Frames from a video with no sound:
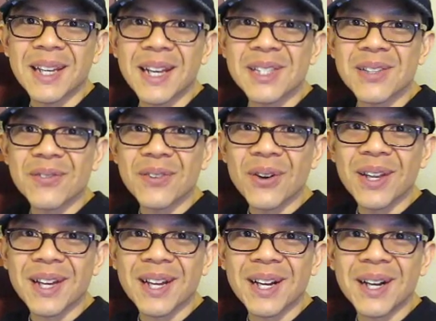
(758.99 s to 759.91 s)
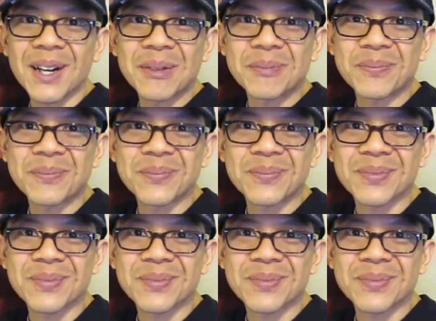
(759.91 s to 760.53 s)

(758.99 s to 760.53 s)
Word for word: It's a very um,